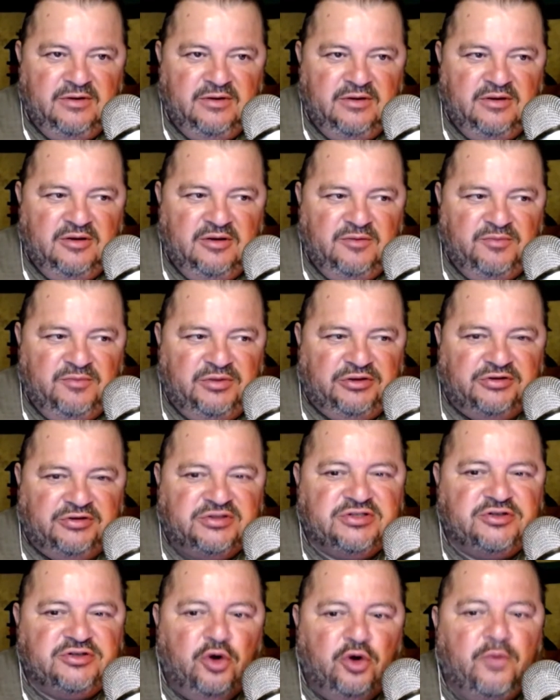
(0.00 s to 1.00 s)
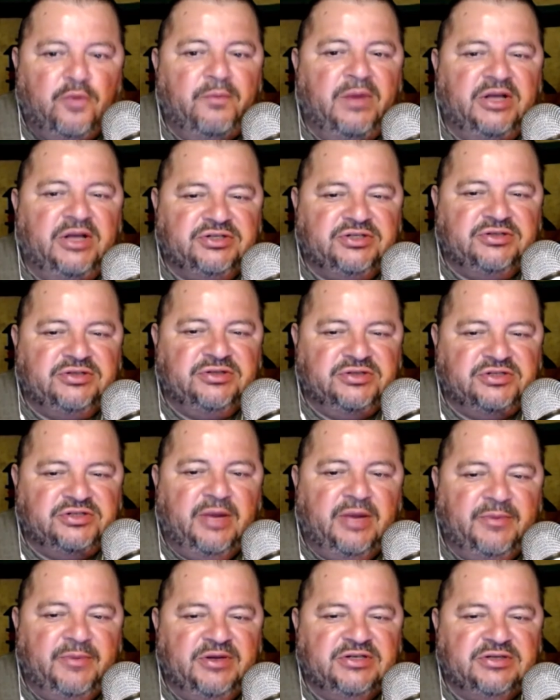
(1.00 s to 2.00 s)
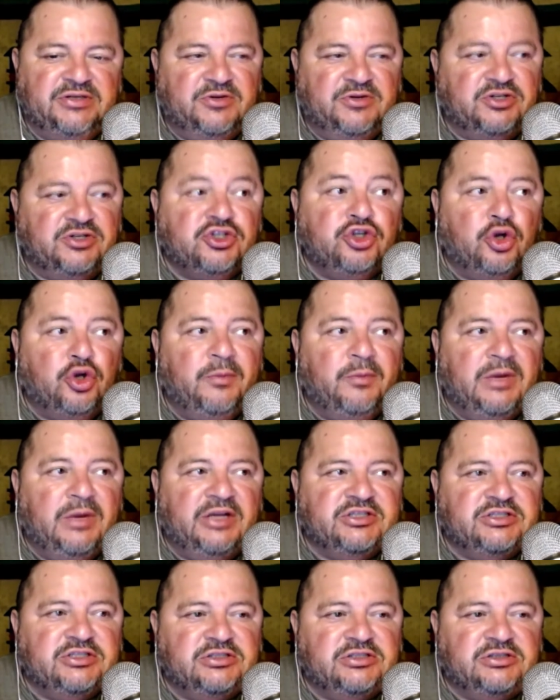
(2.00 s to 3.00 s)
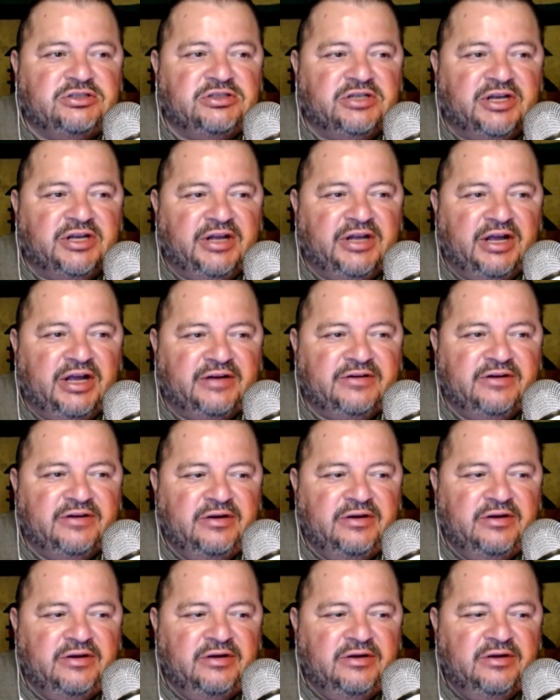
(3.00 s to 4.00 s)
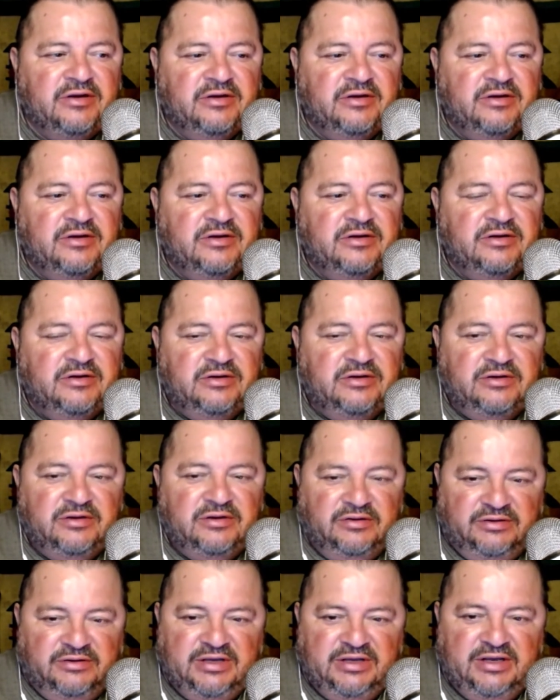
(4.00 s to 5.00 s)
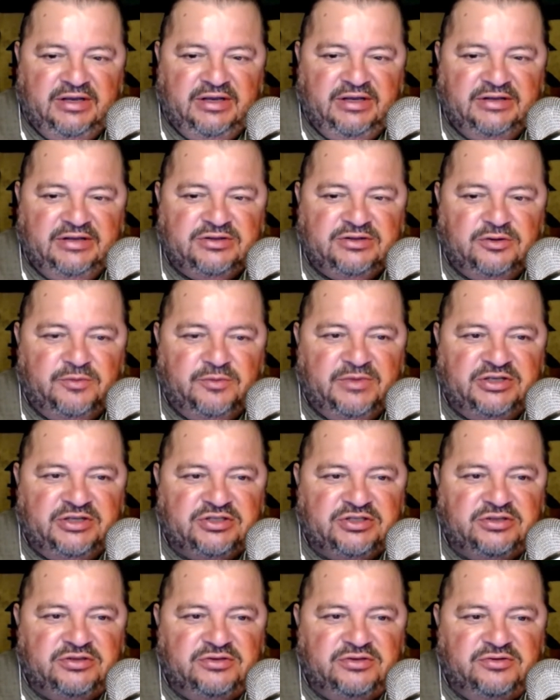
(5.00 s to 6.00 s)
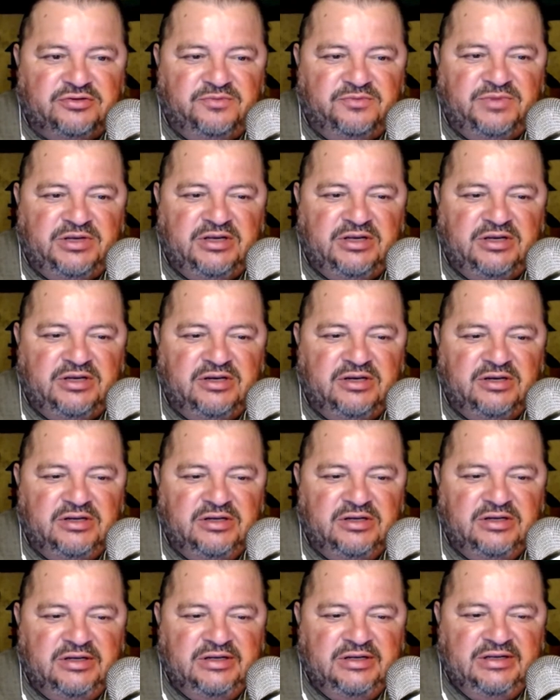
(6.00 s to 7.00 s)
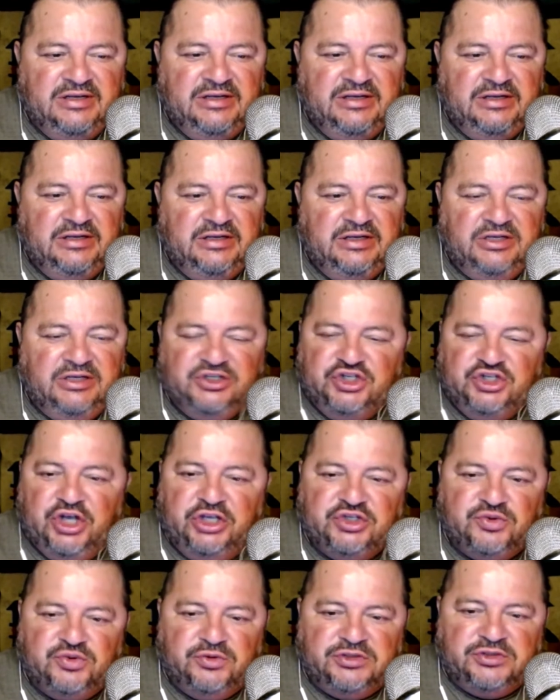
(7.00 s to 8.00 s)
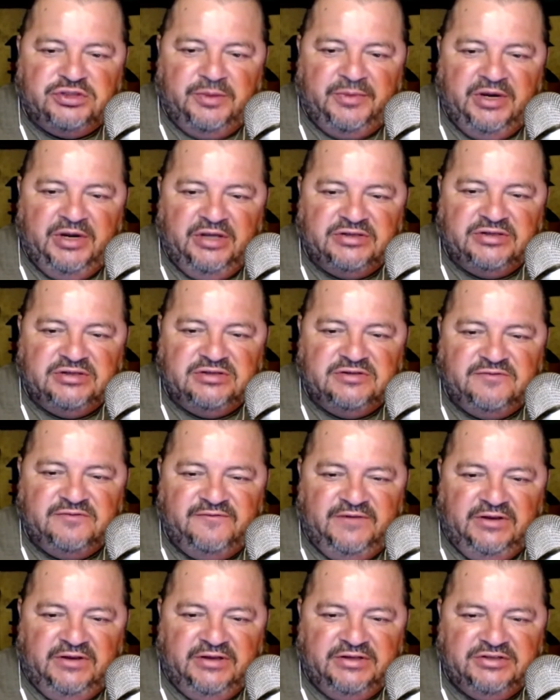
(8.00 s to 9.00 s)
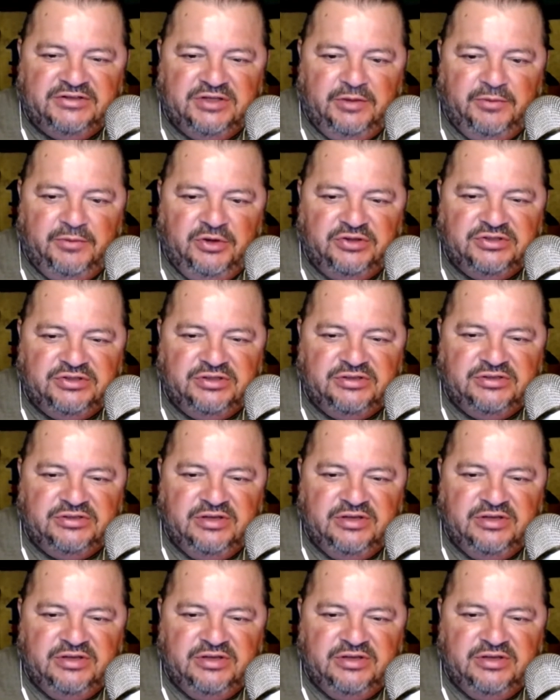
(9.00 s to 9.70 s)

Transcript: But there's so much to shamanism. There's so much to connect. Okay, and so much to be in touch with somebody else's feelings and emotions,